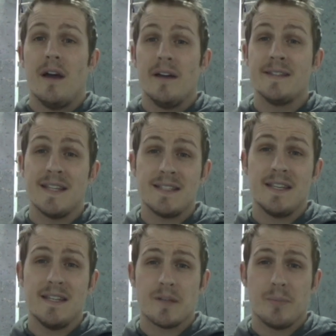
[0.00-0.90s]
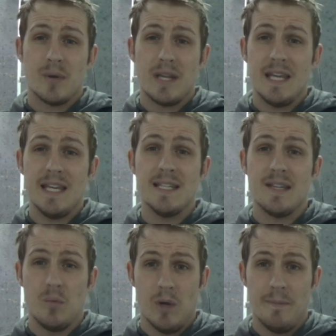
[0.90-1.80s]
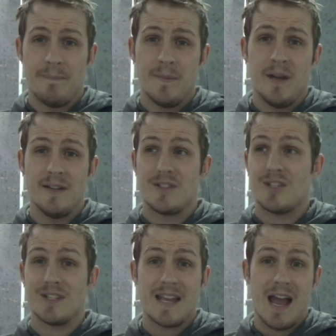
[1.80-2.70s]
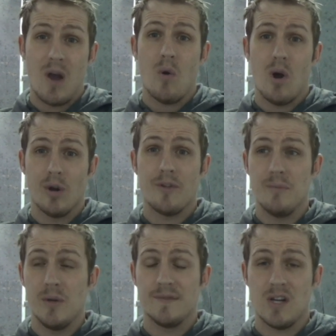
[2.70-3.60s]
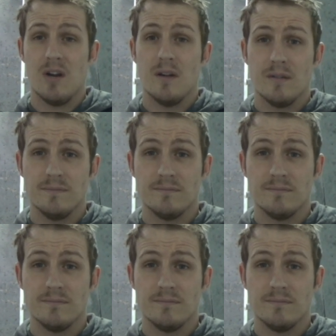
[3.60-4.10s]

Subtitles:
Intensity is a pretty easy one. It's just how hard the moves are.